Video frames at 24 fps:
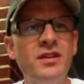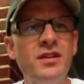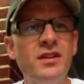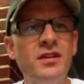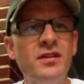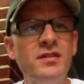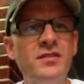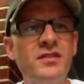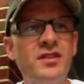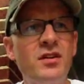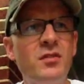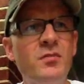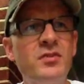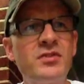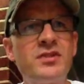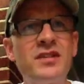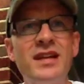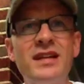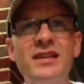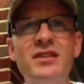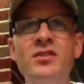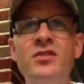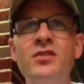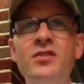You know, it's almost
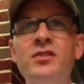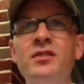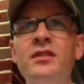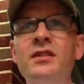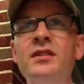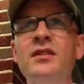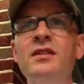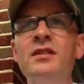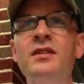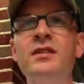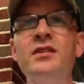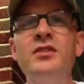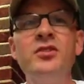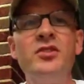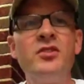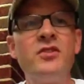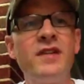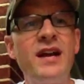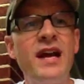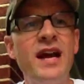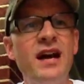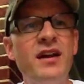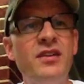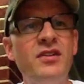like you're
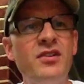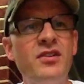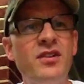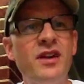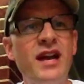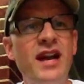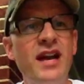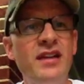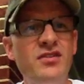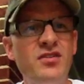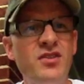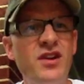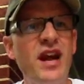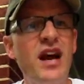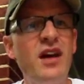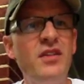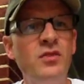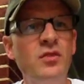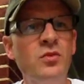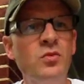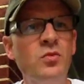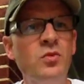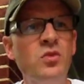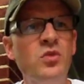out in
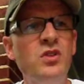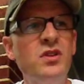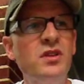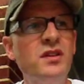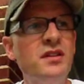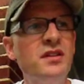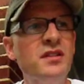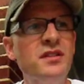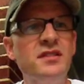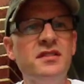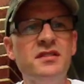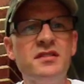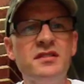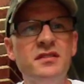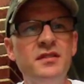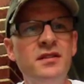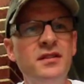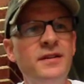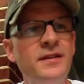the woods,